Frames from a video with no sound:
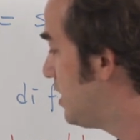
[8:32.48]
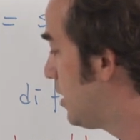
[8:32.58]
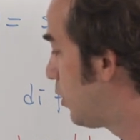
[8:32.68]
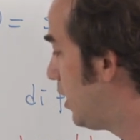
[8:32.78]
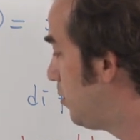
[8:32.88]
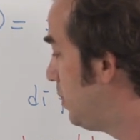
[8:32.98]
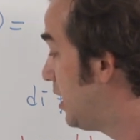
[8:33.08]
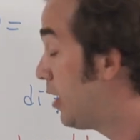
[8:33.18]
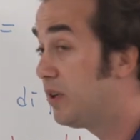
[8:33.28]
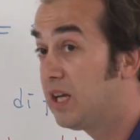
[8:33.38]
0 and b
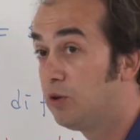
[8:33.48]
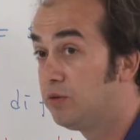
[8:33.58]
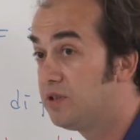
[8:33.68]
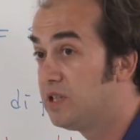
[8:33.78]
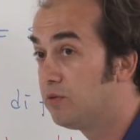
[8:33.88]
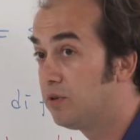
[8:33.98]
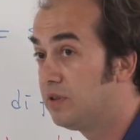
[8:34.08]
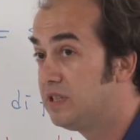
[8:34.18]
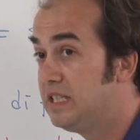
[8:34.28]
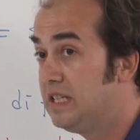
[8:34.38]
never equal to 0.
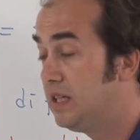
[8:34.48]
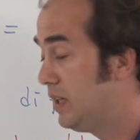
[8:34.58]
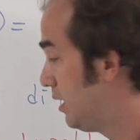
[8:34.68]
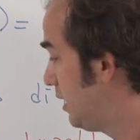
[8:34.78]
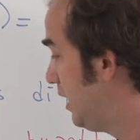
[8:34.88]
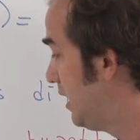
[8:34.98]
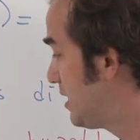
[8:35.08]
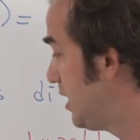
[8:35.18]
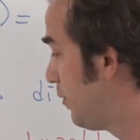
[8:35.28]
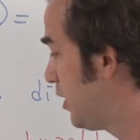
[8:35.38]
C
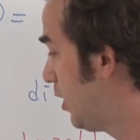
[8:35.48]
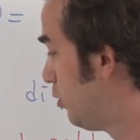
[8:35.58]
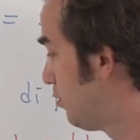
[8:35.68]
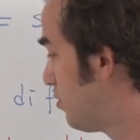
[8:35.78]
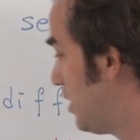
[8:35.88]
is never equal to